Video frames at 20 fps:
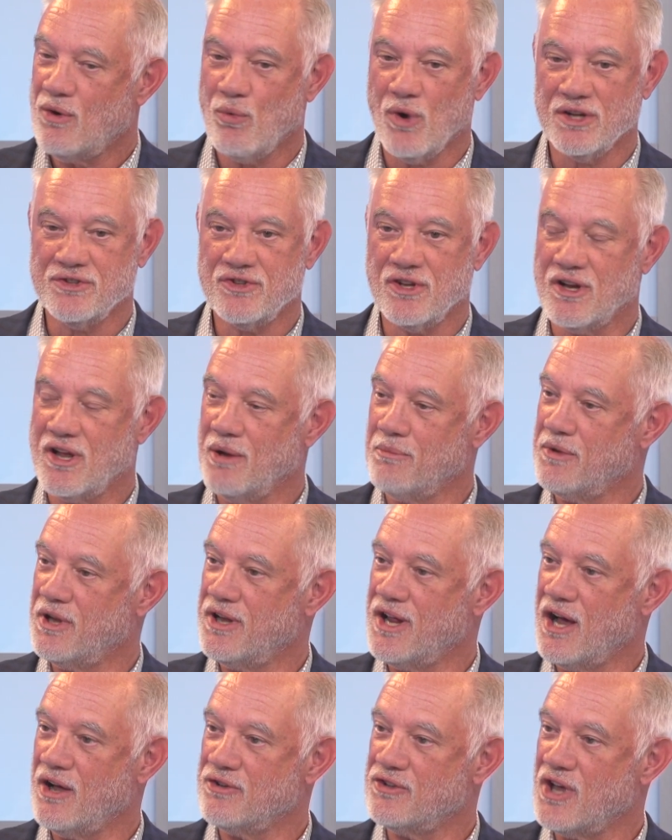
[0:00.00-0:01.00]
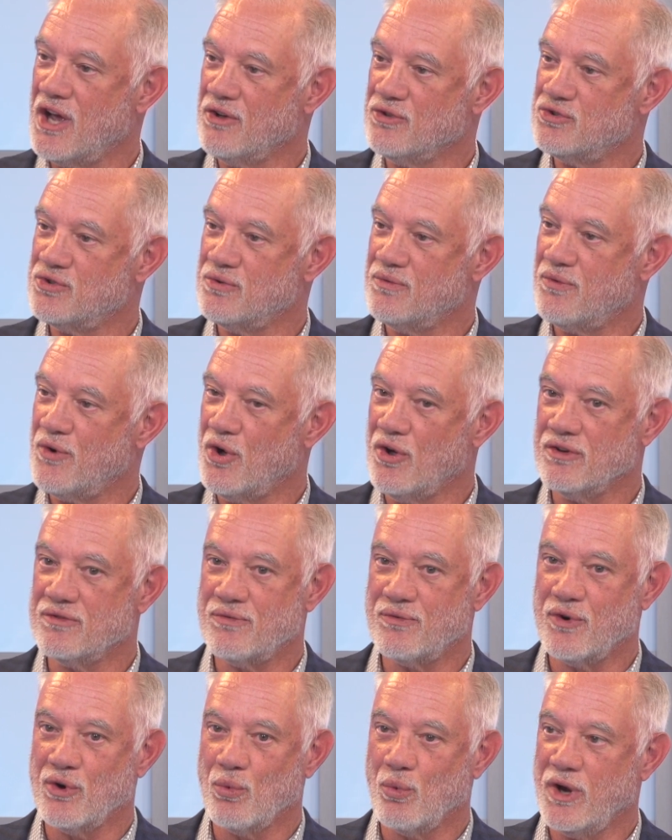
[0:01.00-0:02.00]
wants to come to downtown Sioux Falls
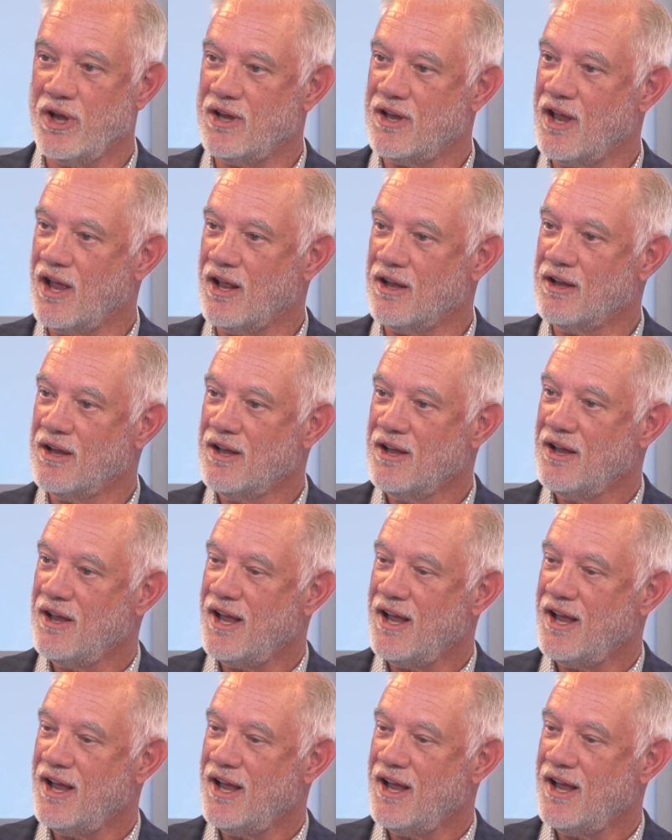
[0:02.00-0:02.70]
for a weekend,